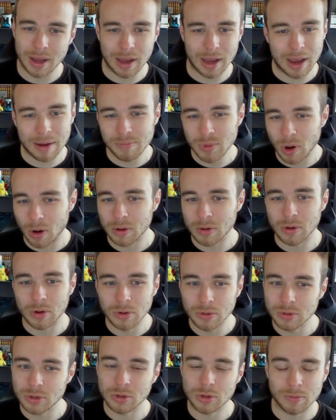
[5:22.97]
I'm not
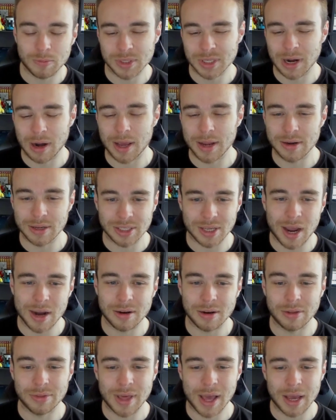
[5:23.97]
100% like
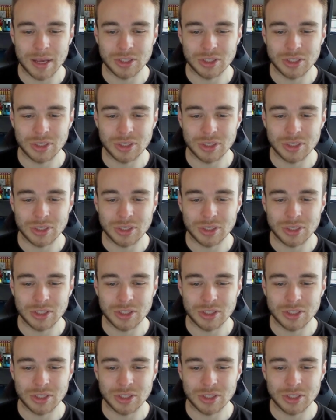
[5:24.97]
decided on that.